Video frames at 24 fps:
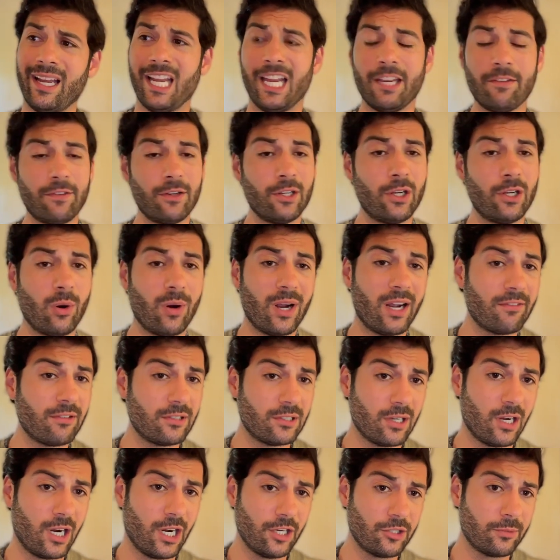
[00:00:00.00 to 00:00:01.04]
If you don't have a
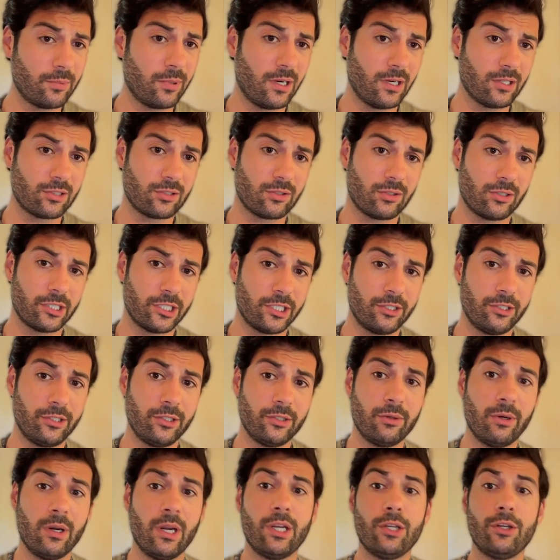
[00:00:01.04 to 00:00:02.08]
hydroponic store near
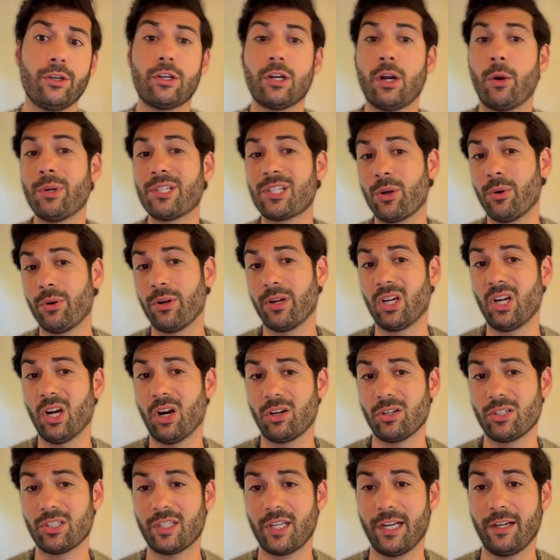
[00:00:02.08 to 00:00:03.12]
you, you can always go to a
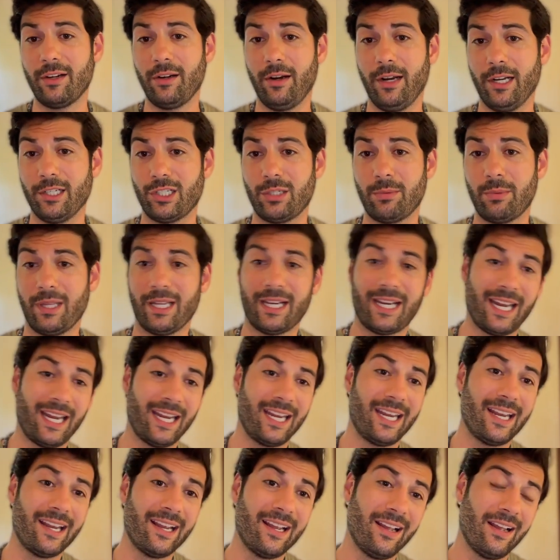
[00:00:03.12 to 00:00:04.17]
garden center and just be like,
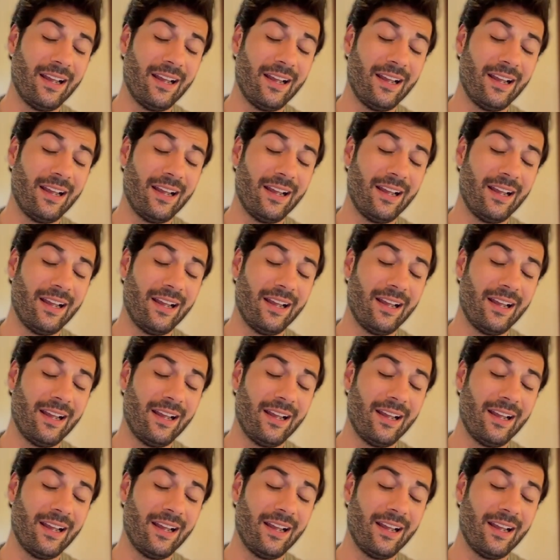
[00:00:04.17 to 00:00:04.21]
hey,